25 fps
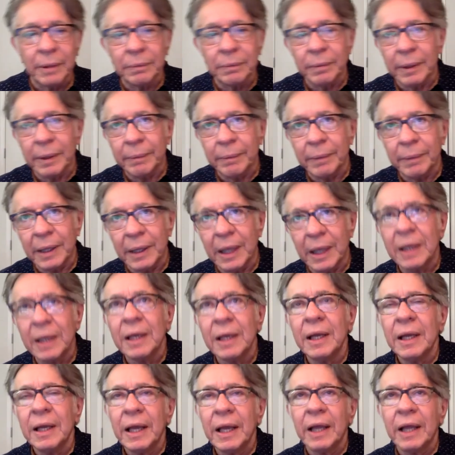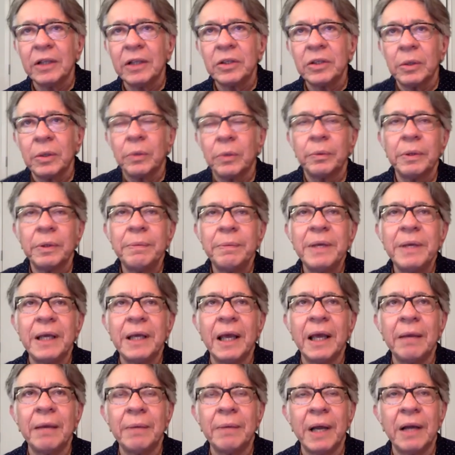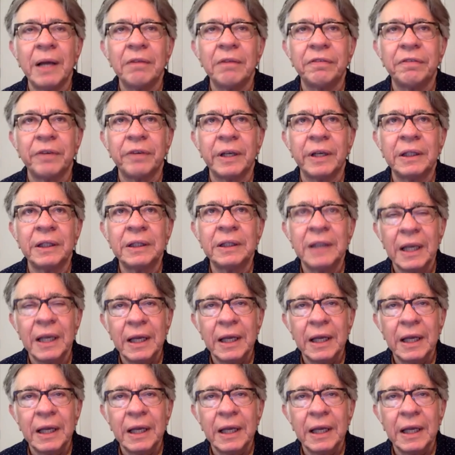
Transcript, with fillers: blah, blah. And so we became kind of friends.